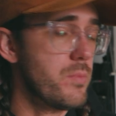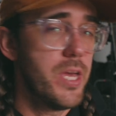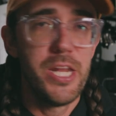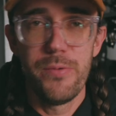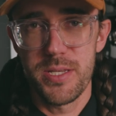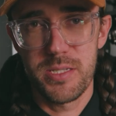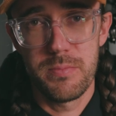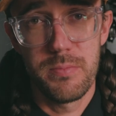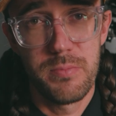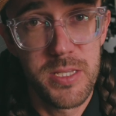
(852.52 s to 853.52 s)

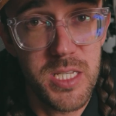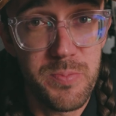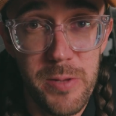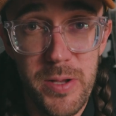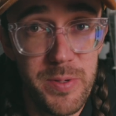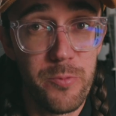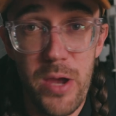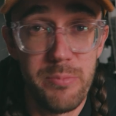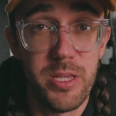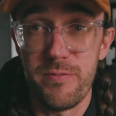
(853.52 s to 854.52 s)
anyways, this is pretty much me
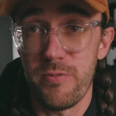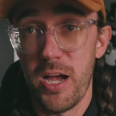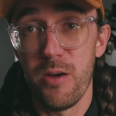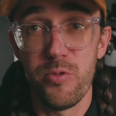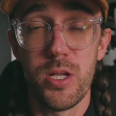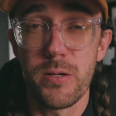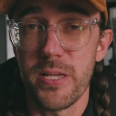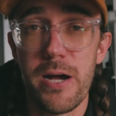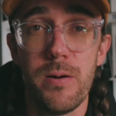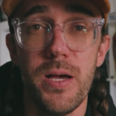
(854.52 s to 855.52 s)
rambling for however long
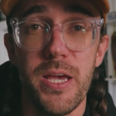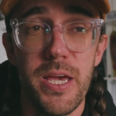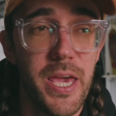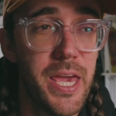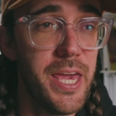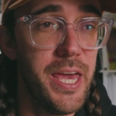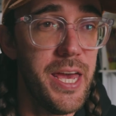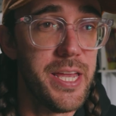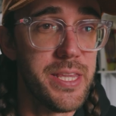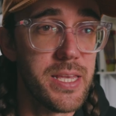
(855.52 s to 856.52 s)
now,
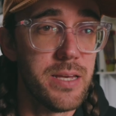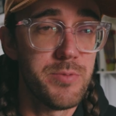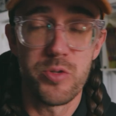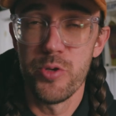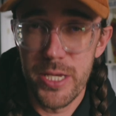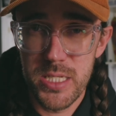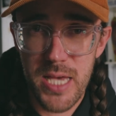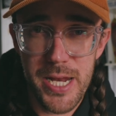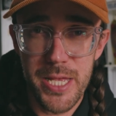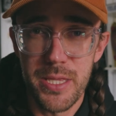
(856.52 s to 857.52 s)
and I'm just really
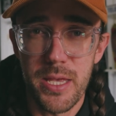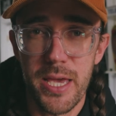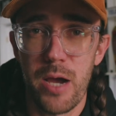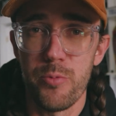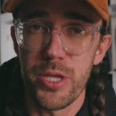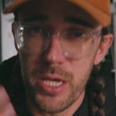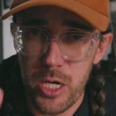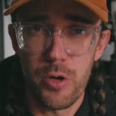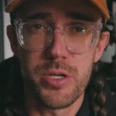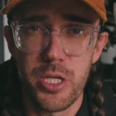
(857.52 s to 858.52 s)
excited. I got really
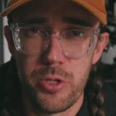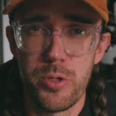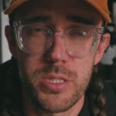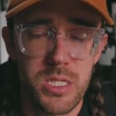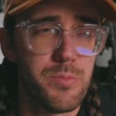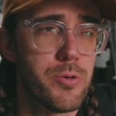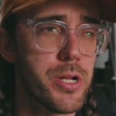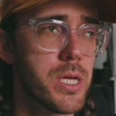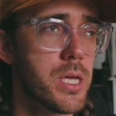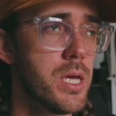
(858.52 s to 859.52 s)
encouraged to do this
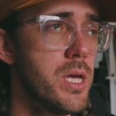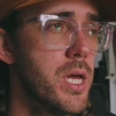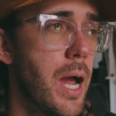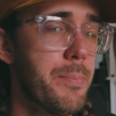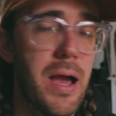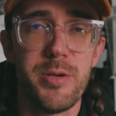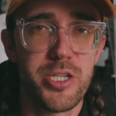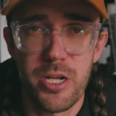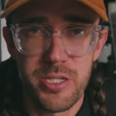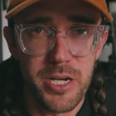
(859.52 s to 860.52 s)
morning. I probably
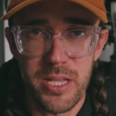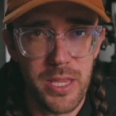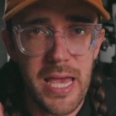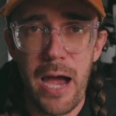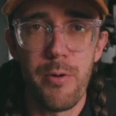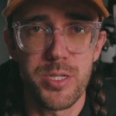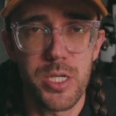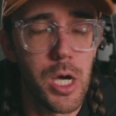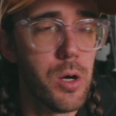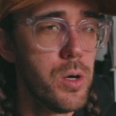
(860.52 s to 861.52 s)
should have done it hours
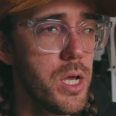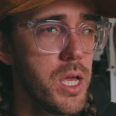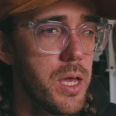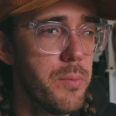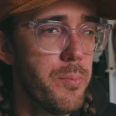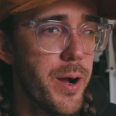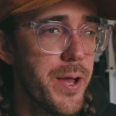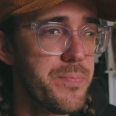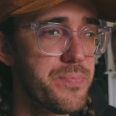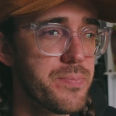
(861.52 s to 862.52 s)
ago, but